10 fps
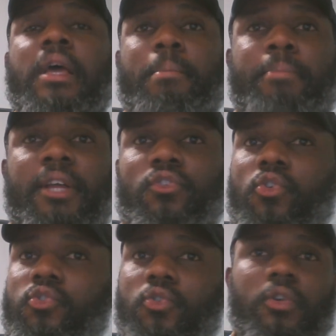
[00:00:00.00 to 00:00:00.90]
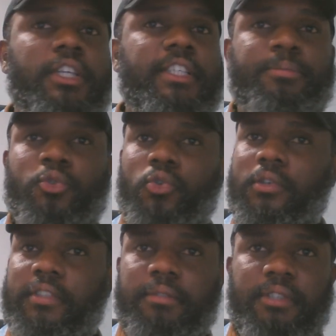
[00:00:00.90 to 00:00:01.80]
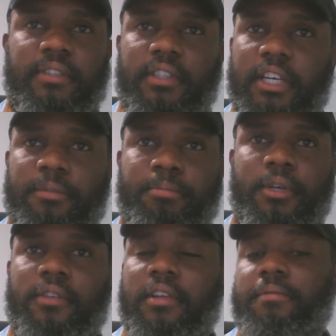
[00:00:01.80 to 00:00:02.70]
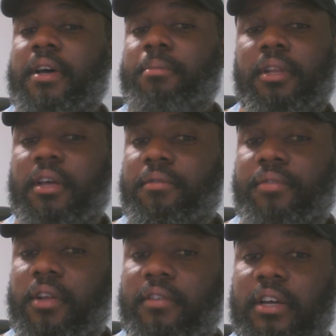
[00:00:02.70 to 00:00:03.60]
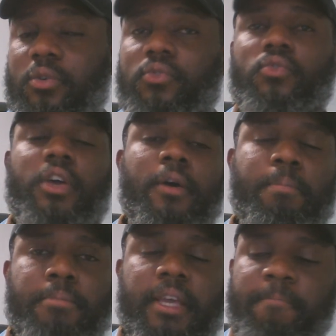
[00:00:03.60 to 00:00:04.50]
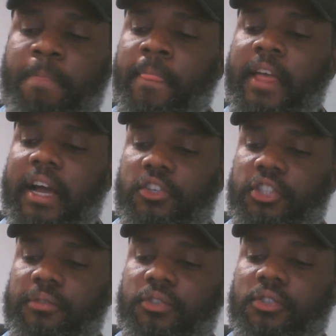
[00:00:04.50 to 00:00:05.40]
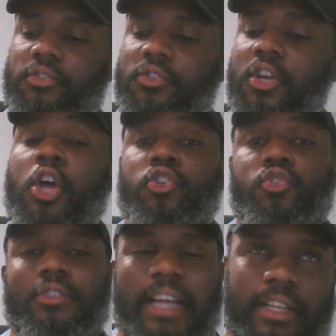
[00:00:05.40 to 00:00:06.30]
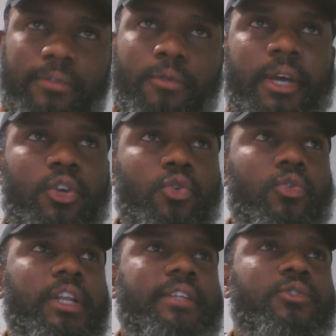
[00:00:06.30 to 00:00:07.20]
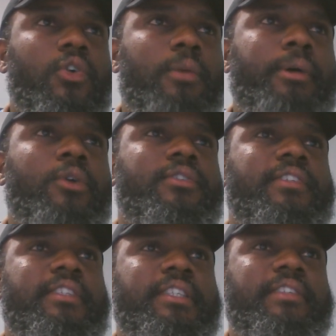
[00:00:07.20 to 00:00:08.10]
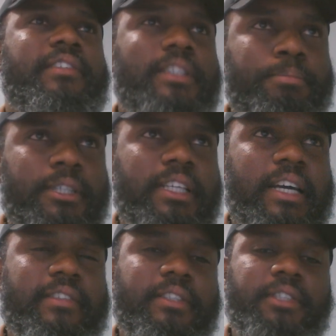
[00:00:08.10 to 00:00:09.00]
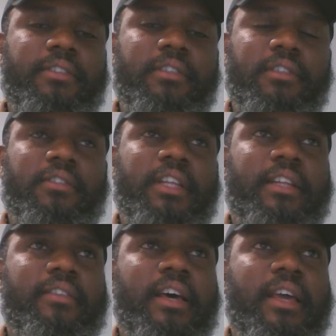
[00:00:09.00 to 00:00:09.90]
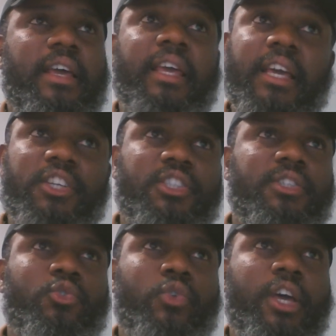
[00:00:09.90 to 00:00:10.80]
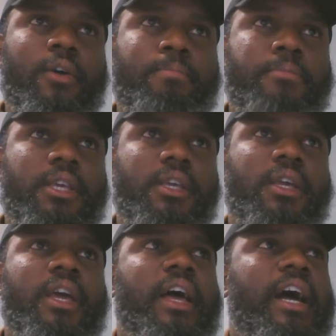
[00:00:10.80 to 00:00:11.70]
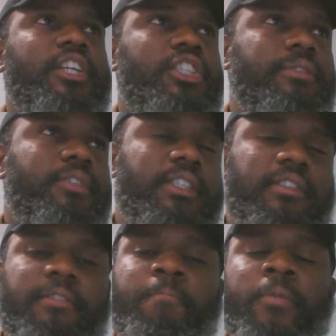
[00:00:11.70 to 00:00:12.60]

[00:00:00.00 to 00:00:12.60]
Mentors, colleagues, productivity experts, and family and friends can also help me achieve this. So that's for my goal. Let's talk about the CPD activities that I engaged in to help me achieve this.